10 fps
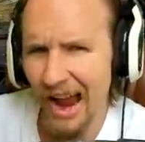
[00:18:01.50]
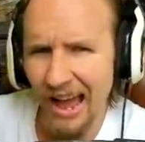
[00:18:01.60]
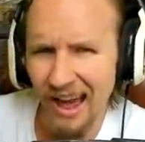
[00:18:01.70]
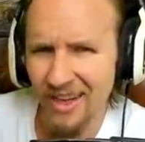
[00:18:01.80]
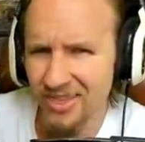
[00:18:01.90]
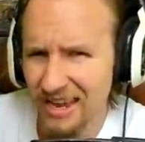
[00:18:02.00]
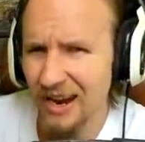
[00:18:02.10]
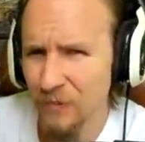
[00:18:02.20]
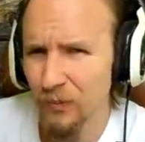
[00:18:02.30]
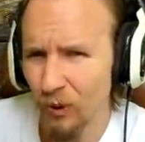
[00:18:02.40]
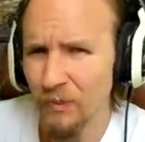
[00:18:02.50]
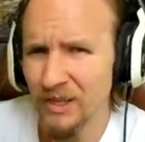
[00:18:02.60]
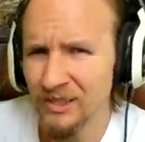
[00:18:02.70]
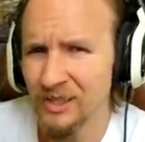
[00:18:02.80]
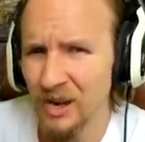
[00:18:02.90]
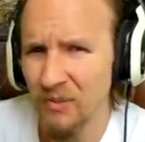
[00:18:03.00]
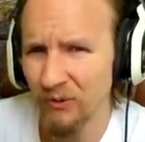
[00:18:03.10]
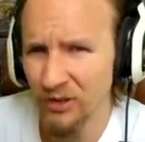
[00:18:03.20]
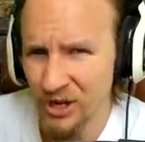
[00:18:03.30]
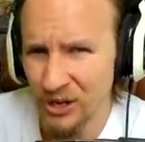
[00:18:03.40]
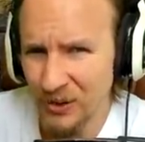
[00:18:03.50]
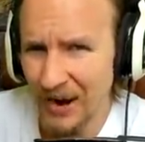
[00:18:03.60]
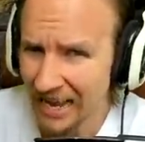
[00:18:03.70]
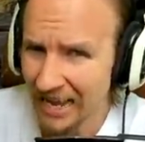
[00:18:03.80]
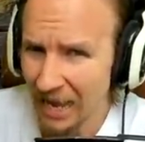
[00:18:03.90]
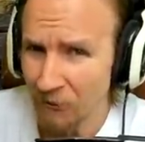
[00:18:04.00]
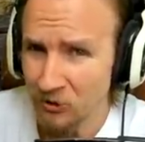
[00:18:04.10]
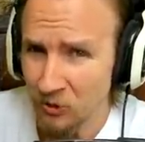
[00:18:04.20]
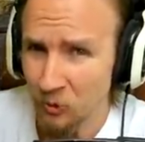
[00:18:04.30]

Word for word: I, I think I promised some of you a few